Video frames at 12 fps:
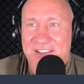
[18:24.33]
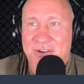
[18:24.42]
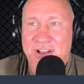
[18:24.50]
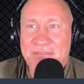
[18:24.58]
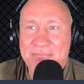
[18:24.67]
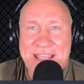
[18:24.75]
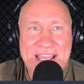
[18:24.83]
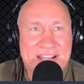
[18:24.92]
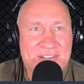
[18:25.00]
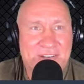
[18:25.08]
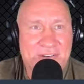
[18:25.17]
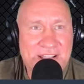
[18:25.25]
I'm
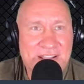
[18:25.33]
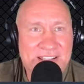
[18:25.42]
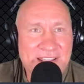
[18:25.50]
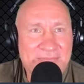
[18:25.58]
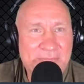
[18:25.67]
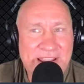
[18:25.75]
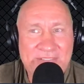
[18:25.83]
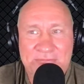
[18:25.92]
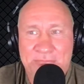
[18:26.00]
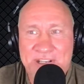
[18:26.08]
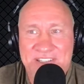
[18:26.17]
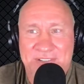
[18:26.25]
bad. I have a
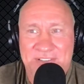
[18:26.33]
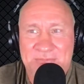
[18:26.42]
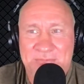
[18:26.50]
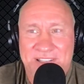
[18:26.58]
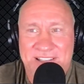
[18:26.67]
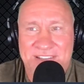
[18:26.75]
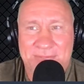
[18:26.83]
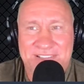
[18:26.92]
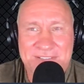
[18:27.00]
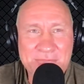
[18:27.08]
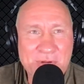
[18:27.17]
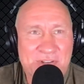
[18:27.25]
pretty disciplined life, but
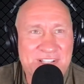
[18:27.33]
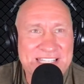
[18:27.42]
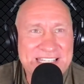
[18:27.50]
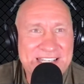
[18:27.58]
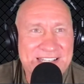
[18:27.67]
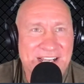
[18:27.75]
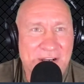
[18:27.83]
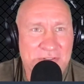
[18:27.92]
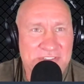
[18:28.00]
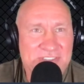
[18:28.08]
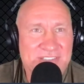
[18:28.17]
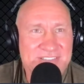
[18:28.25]
somehow cleaning the
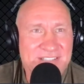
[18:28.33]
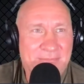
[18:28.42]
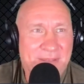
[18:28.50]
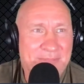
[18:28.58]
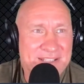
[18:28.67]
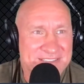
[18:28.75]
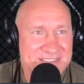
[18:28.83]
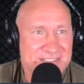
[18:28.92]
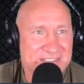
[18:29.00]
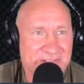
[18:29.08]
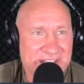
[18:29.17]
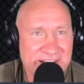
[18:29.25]
house, it's not my best
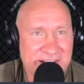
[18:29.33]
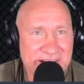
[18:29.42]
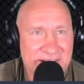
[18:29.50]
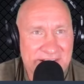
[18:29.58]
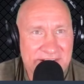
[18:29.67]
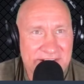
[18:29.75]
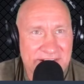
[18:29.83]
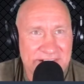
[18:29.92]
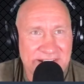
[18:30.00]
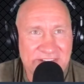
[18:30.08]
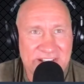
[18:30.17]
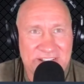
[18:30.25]
thing, right?
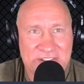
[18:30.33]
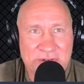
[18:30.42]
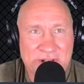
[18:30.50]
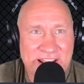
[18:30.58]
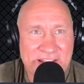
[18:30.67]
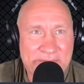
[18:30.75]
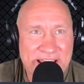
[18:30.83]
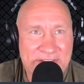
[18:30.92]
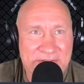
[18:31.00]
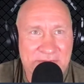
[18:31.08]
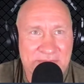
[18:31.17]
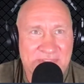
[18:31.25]
I've got a 2.5
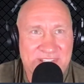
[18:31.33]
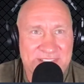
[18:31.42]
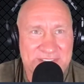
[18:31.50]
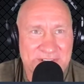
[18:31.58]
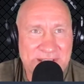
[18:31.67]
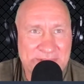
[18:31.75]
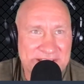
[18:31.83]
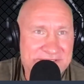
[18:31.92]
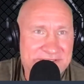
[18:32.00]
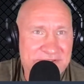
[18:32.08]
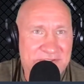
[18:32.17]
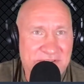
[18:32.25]
bathroom thing, so that means
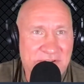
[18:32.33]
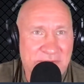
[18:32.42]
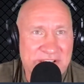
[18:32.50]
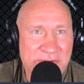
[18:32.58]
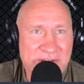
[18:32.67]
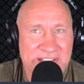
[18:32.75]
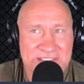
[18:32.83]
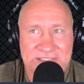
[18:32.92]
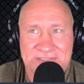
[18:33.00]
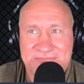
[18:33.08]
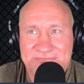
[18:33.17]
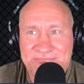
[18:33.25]
there's 3 toilets,
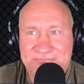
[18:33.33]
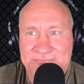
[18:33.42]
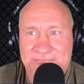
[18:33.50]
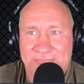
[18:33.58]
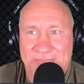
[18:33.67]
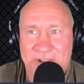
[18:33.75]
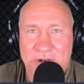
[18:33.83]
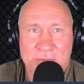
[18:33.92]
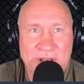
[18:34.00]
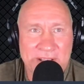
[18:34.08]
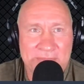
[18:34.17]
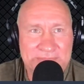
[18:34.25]
and
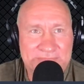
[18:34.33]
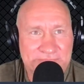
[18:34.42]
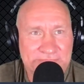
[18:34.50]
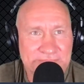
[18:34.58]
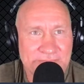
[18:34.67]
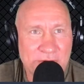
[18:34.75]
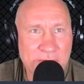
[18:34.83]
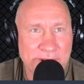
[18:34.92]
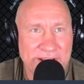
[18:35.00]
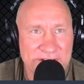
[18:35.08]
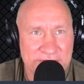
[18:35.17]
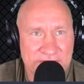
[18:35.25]
my pooping
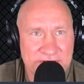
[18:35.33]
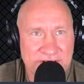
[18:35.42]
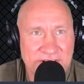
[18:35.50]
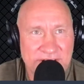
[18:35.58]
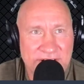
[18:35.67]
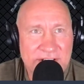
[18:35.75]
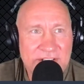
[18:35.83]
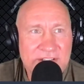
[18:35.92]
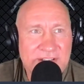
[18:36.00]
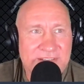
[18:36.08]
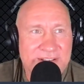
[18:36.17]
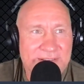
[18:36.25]
history. So
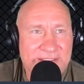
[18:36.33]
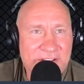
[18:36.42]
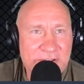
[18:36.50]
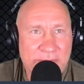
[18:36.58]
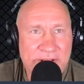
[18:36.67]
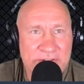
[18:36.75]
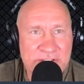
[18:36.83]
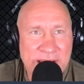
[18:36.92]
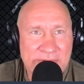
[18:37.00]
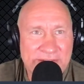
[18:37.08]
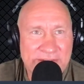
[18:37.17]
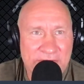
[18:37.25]
yeah, I got to do a better job
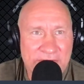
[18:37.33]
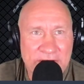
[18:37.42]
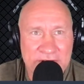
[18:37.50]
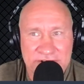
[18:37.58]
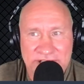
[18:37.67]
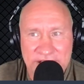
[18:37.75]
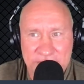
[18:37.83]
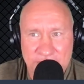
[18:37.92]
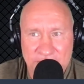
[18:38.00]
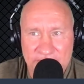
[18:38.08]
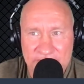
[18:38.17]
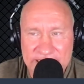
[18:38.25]
of having a regular schedule
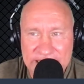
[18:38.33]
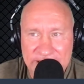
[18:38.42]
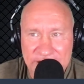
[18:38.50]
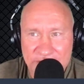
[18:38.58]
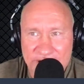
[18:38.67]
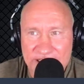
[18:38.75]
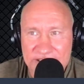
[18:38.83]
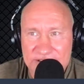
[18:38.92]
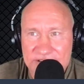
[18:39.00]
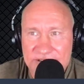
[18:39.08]
for cleaning the toilets.